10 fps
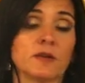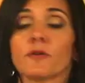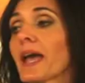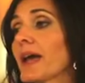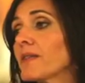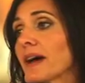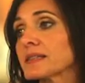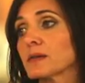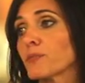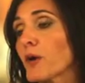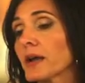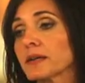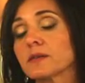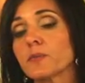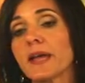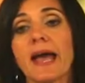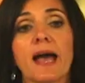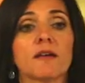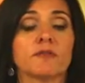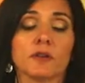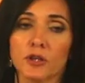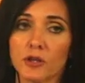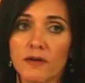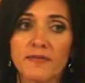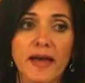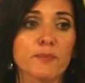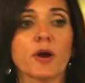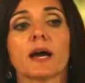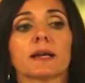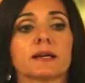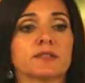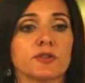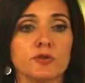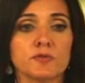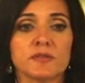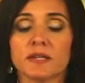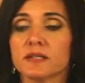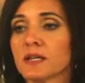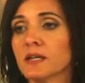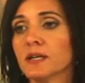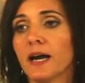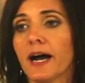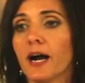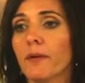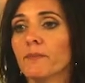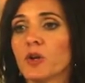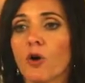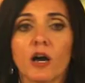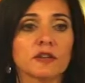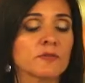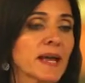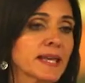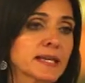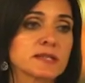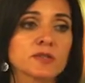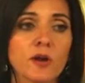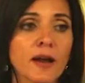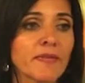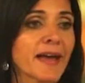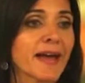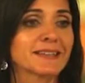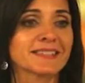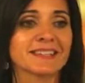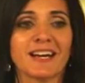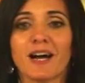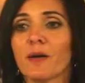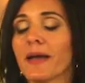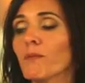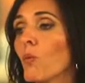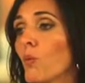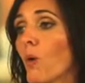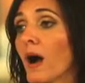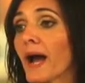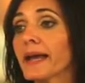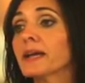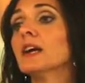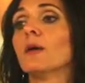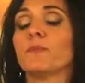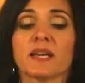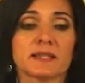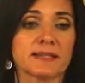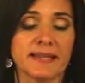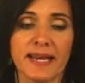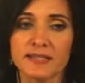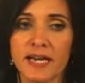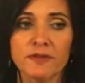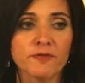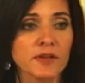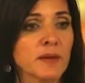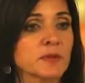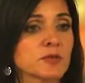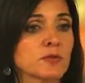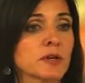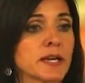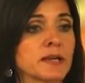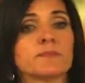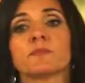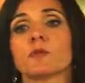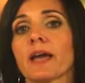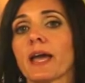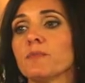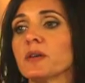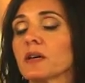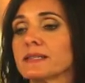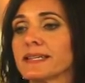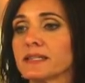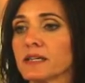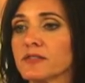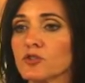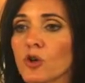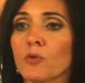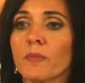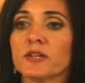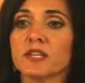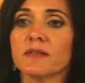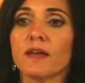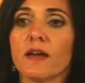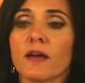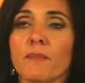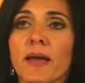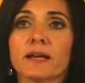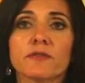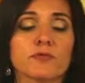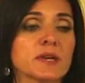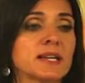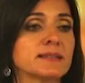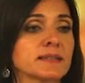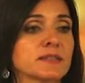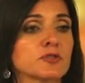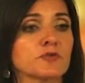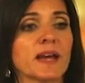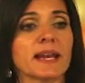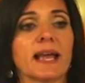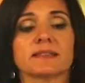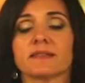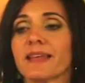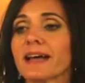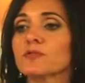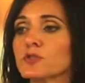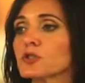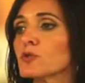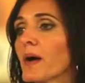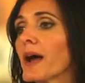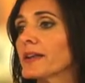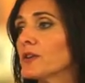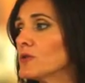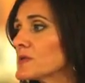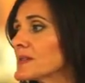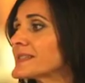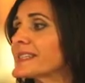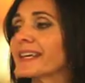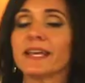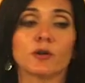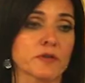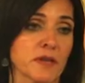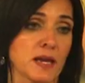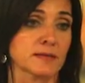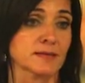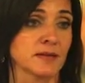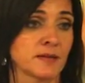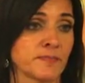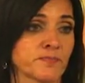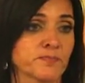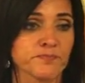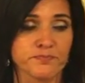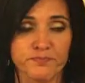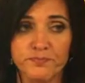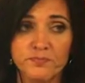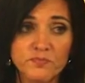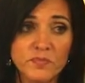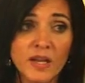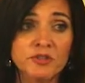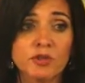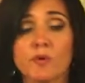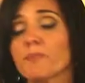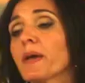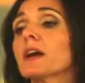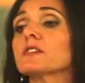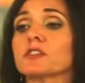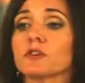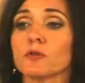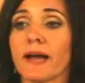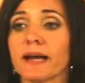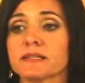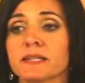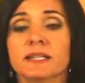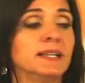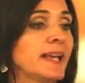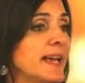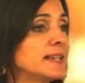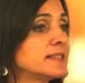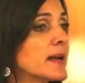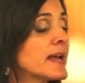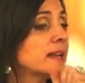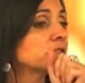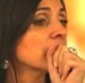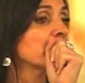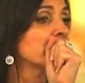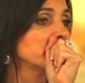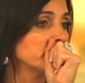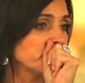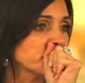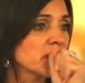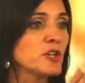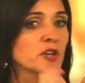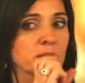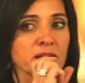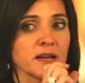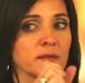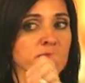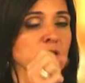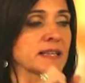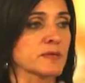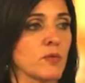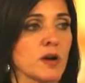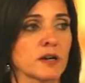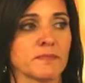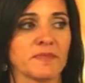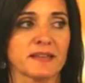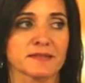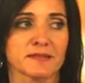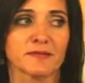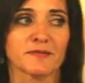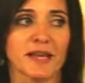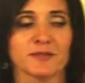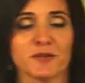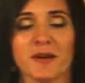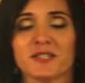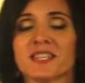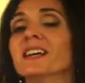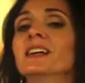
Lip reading: Okay, that's a product that we have. Love that product. Use it. All of my kids are on that. And why? Because it's anti-inflammatory. Okay, because it does so much. Omega-3s, essential fatty acid, that's what your body uses to heal things, to repair, to correct. And hey, Dominique, can you get me a glass of water? Thanks. Thanks so much.